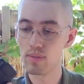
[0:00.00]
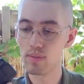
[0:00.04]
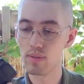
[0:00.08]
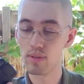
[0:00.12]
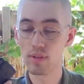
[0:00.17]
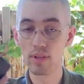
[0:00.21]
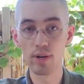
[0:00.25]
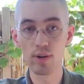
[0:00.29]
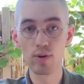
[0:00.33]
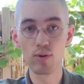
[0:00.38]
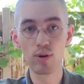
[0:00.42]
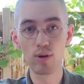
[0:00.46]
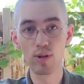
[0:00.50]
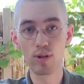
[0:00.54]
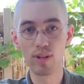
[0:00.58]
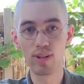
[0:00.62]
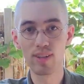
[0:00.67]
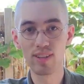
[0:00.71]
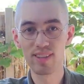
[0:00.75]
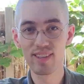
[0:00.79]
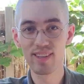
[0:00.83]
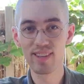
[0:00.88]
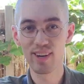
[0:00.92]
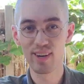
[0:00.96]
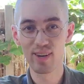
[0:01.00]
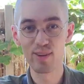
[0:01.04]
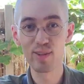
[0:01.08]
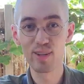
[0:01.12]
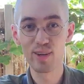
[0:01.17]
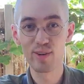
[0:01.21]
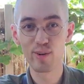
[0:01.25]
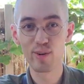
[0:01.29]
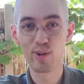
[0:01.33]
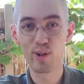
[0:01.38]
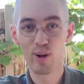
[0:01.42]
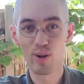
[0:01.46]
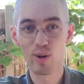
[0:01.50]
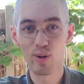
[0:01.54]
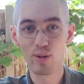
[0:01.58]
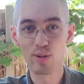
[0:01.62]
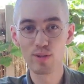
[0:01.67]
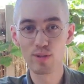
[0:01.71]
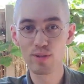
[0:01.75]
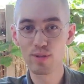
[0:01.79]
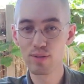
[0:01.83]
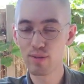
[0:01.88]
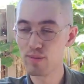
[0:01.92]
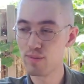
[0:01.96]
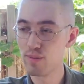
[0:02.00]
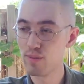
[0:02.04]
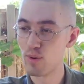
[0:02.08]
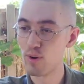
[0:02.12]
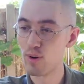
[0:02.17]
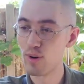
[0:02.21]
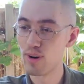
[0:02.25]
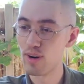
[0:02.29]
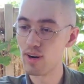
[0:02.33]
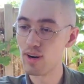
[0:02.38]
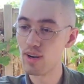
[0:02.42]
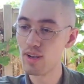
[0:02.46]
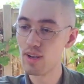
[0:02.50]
literal holes for